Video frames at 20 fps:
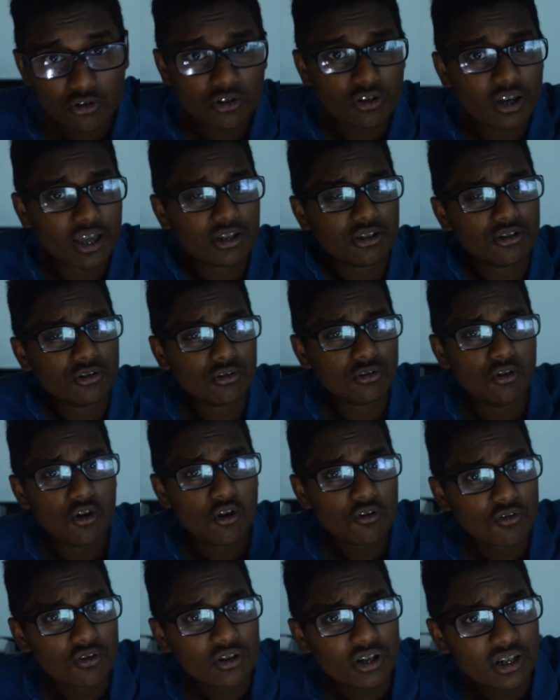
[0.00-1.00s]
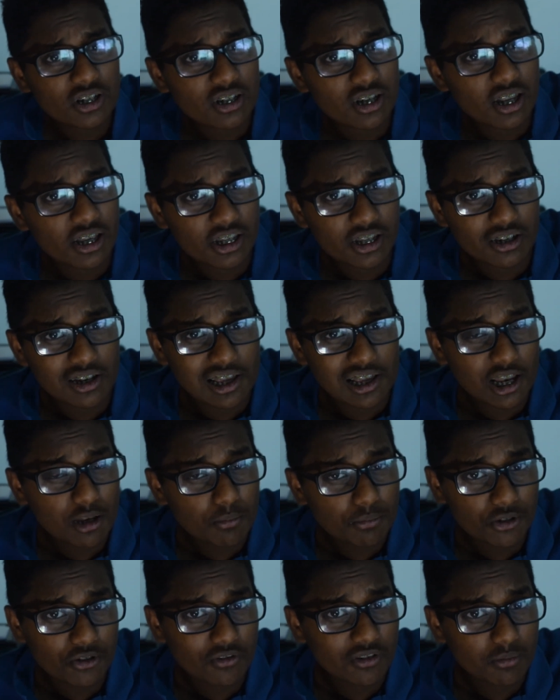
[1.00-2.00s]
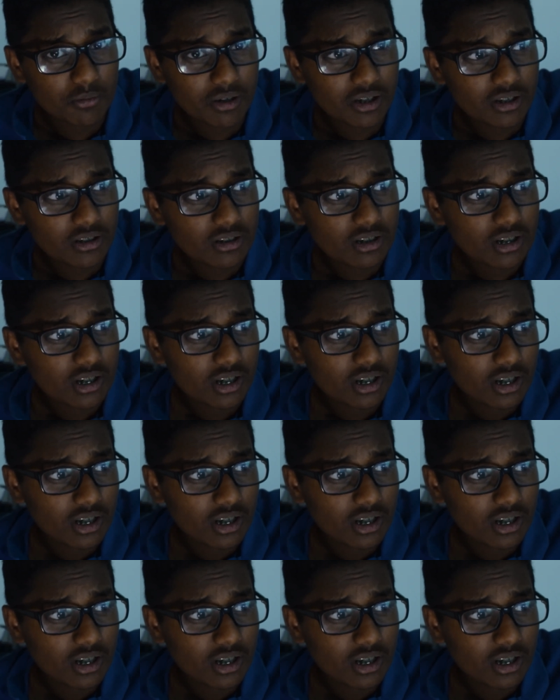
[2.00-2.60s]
to go for it, like it will help you even better.